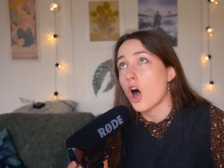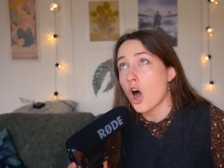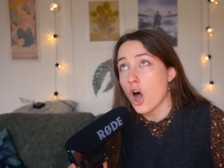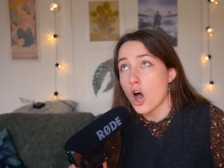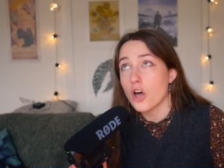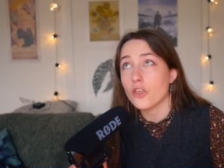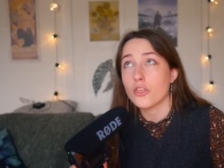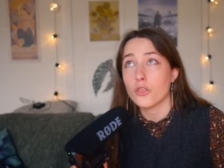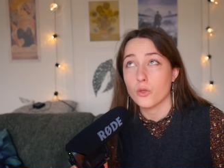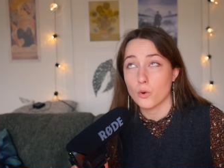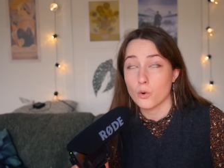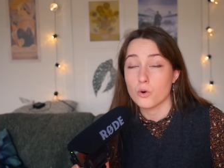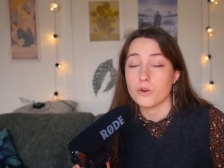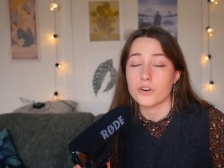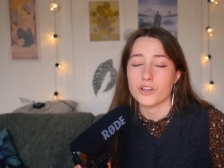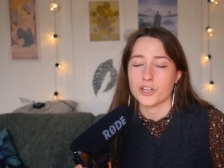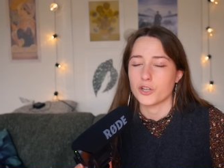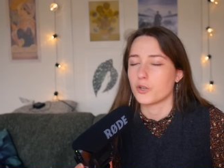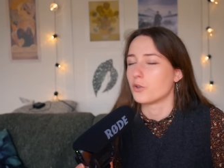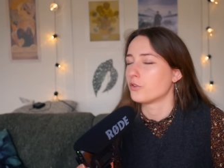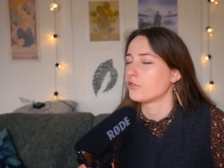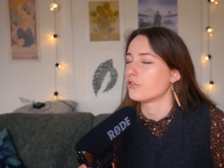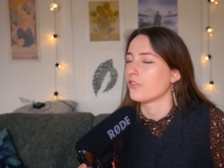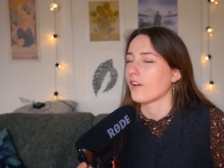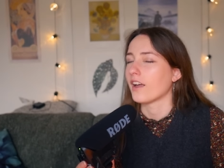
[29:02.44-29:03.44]

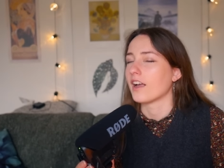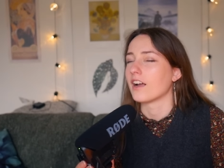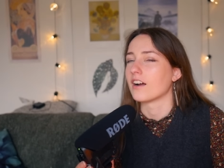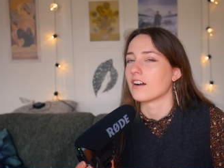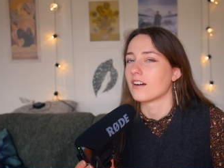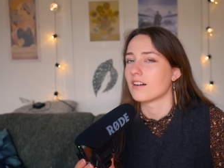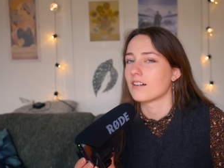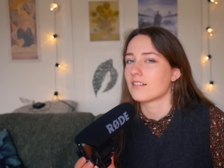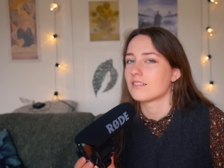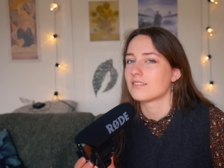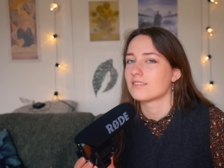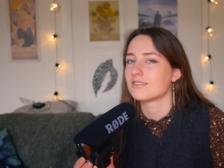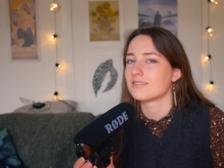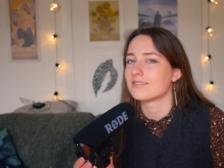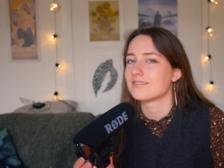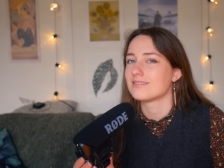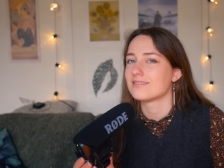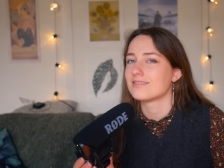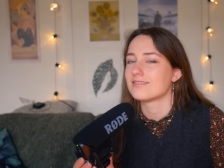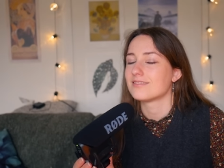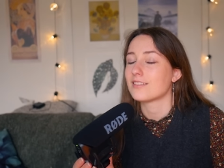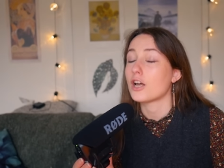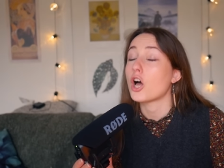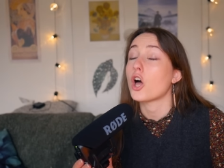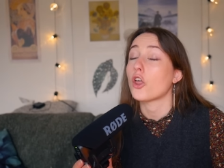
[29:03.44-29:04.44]
Authorial figure.
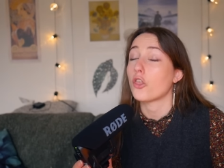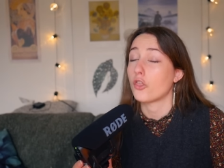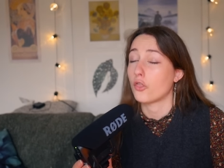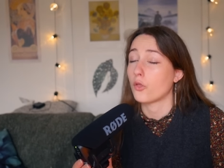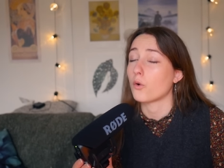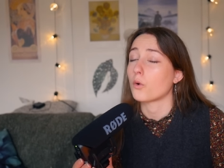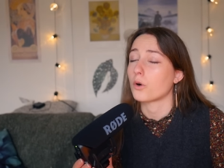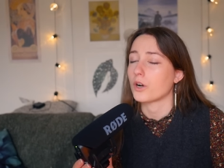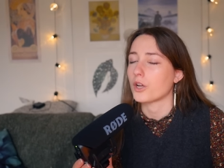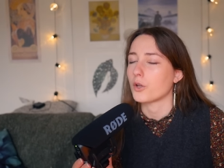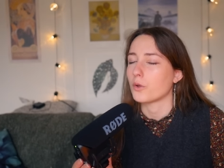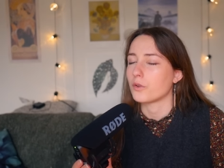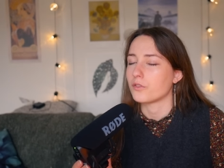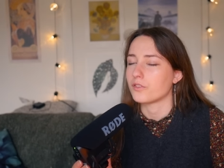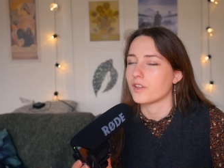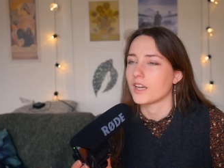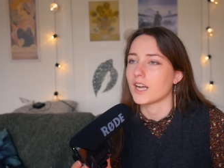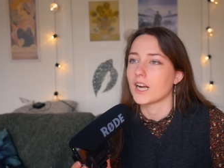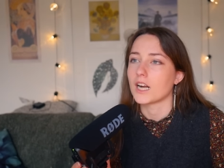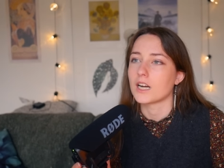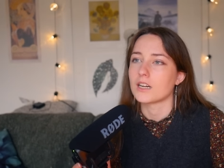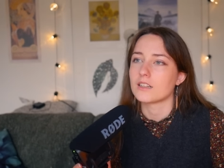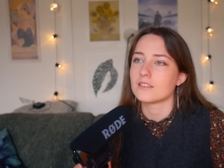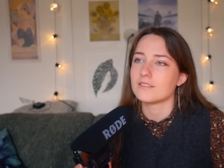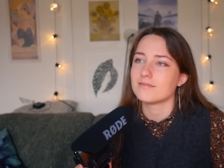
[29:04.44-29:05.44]
Authorial
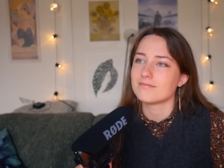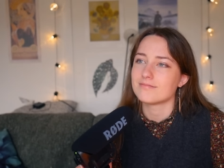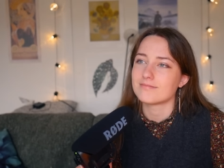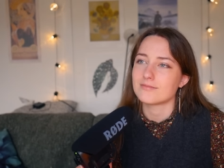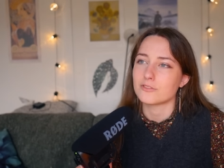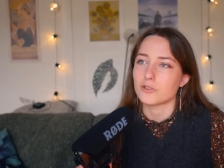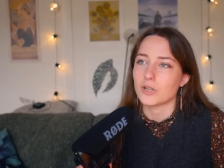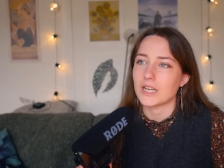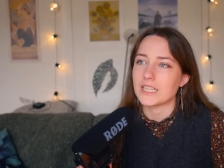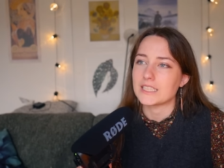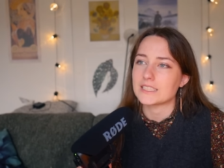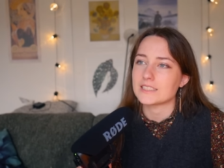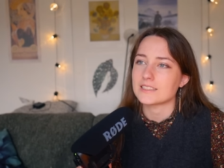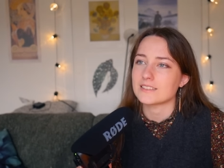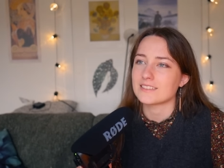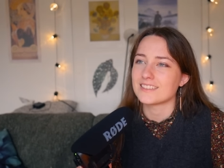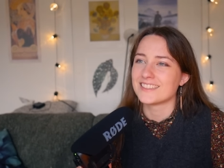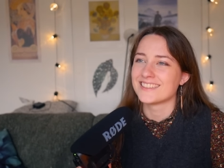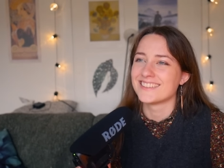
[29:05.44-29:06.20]
figure. Great.